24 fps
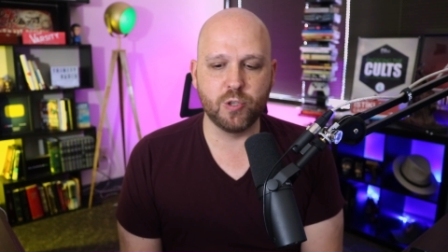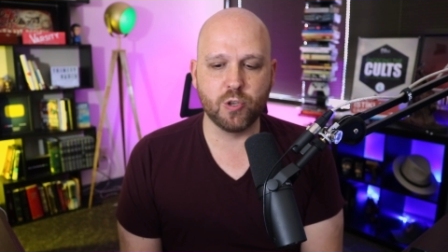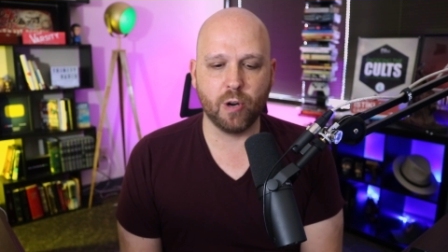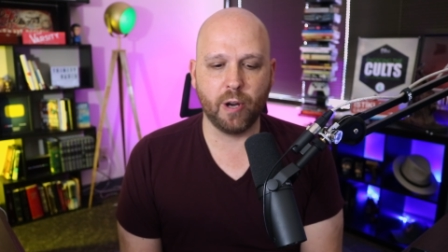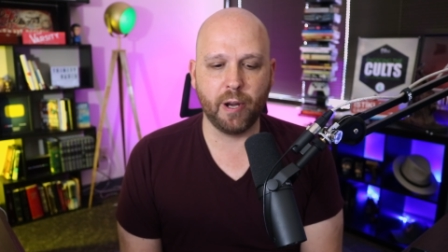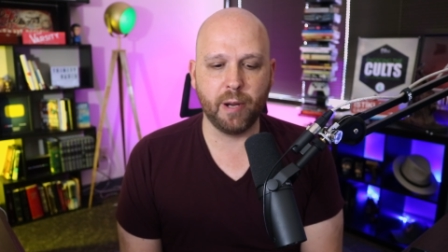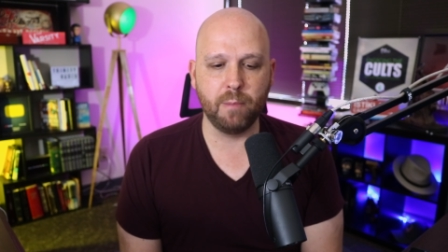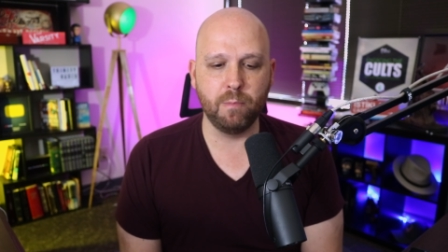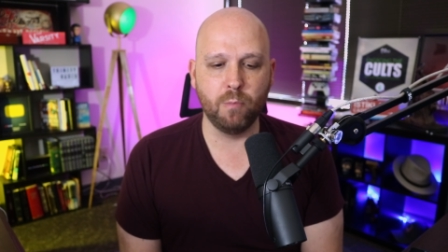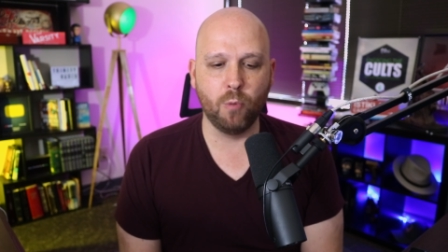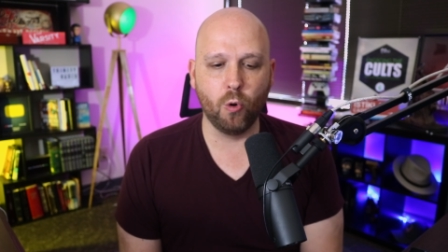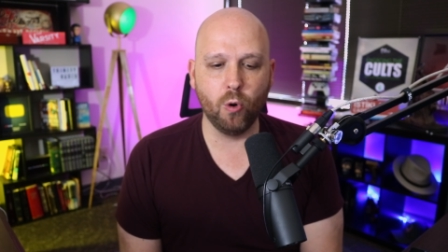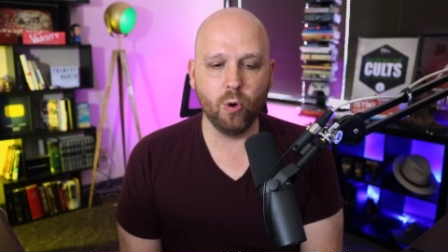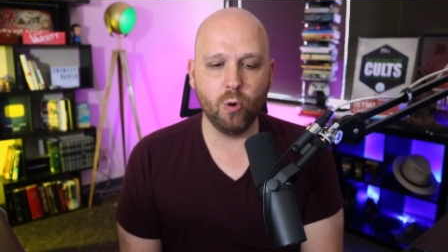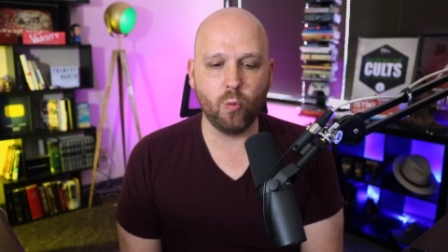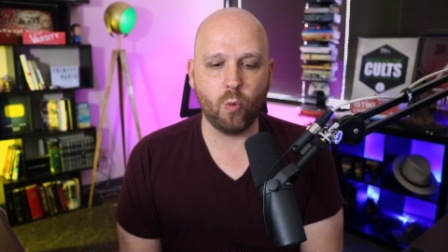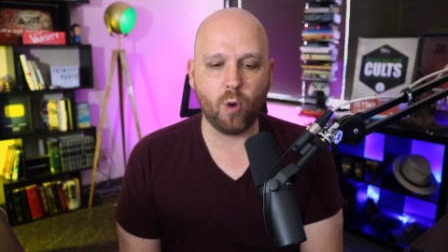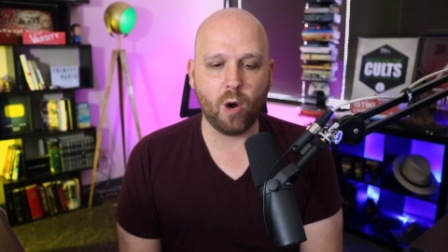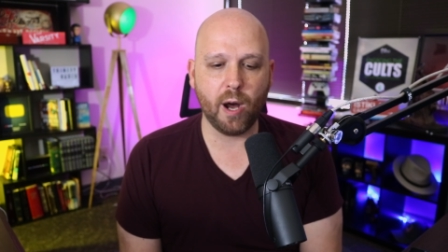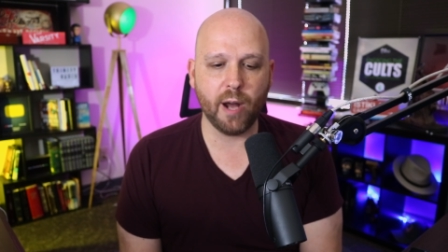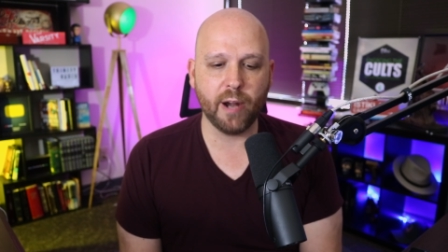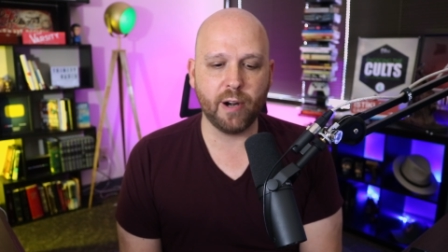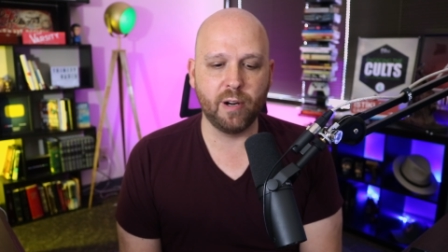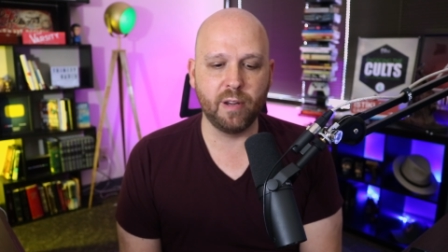drawing more
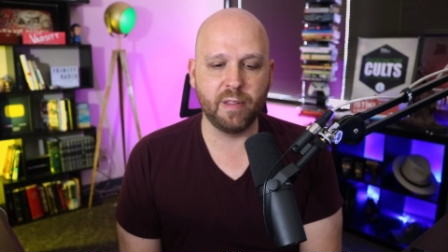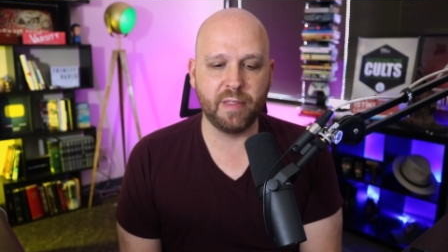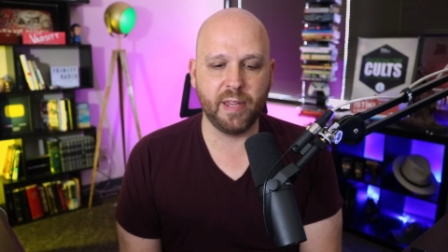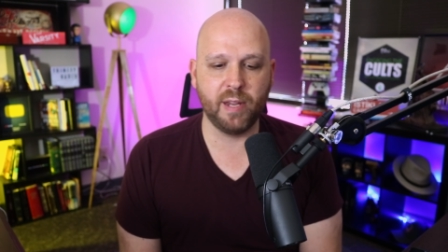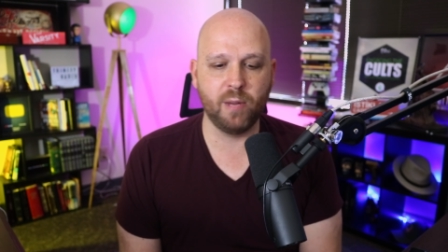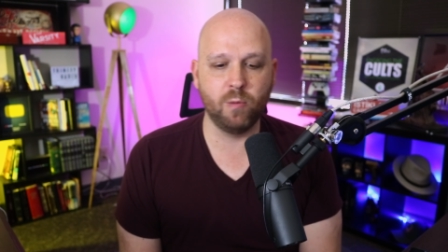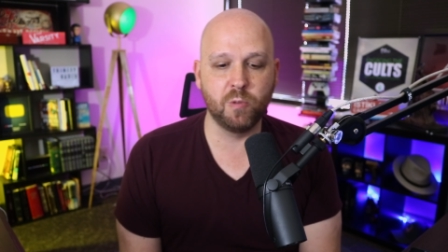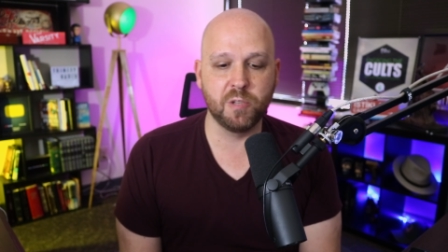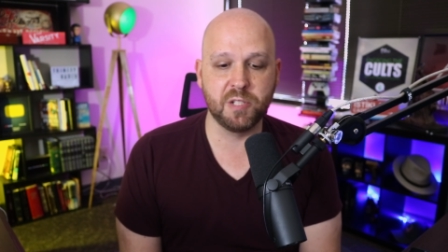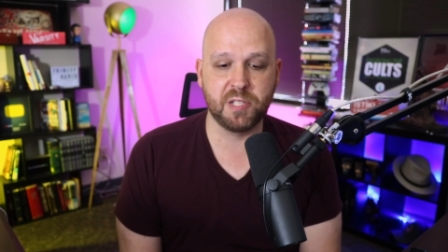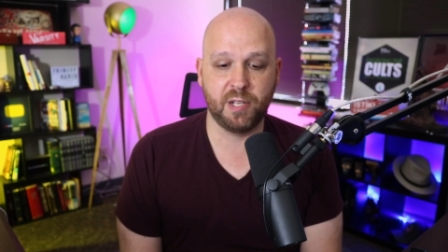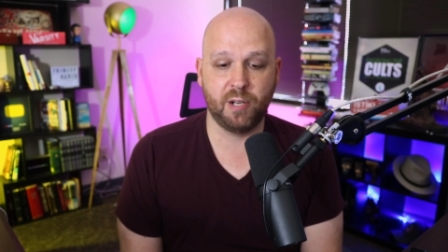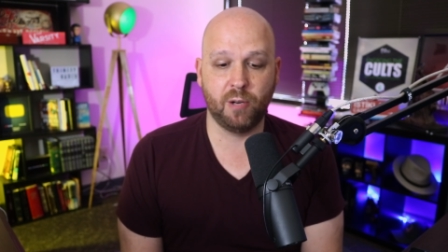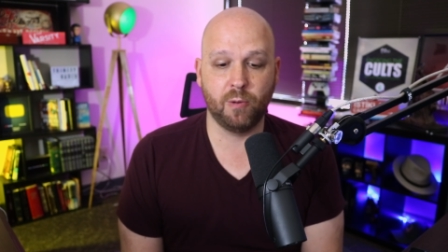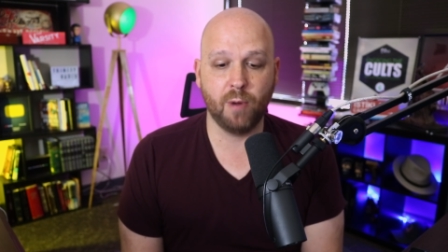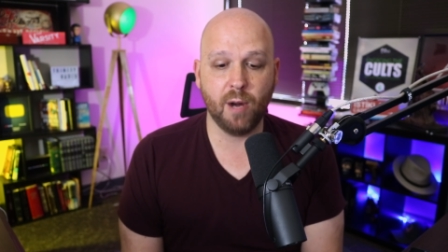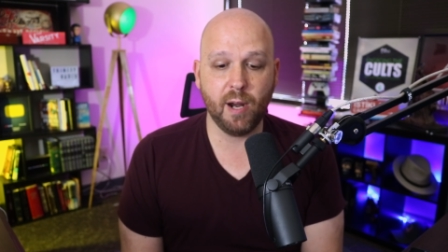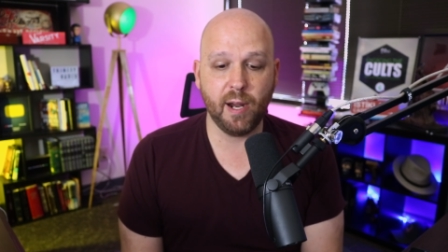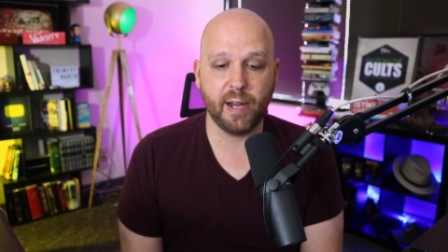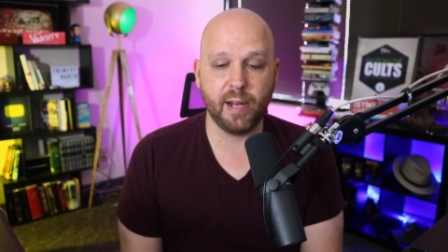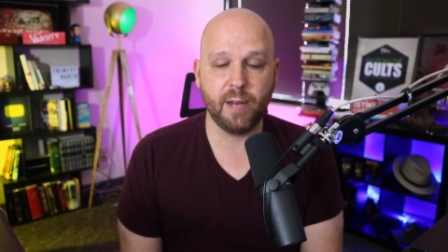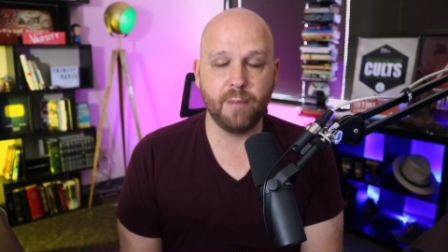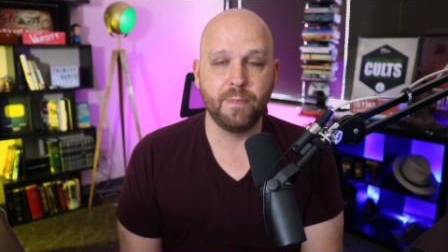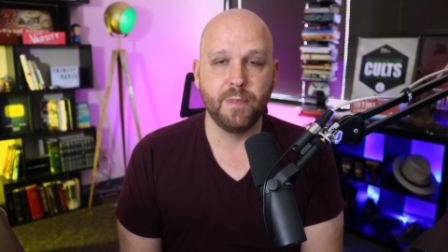water than was their
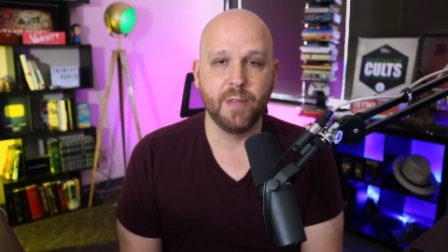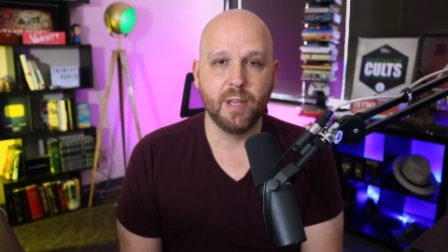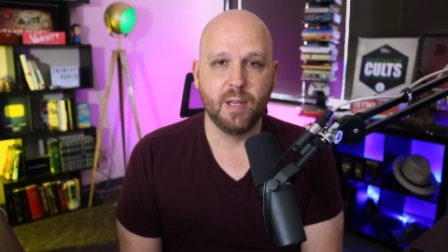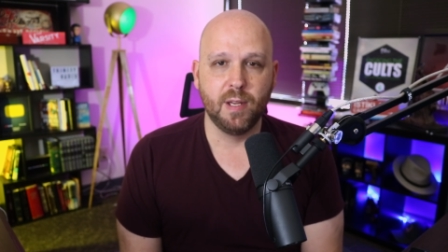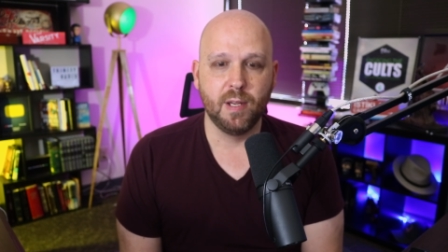right.